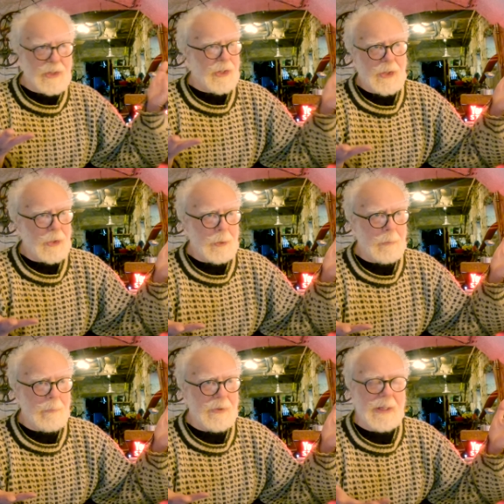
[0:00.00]

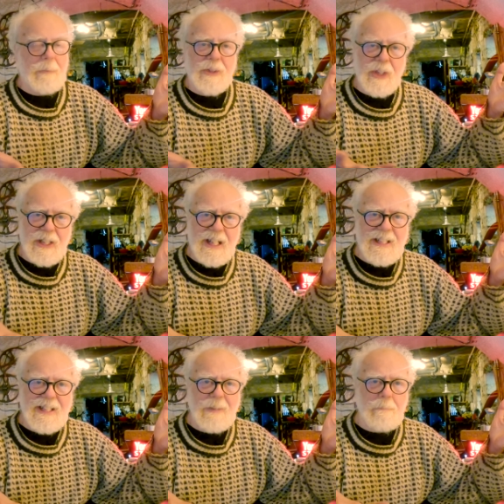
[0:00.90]
tubes that were
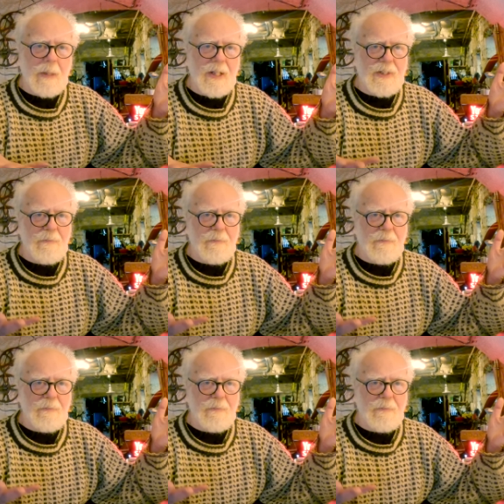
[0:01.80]
donated by the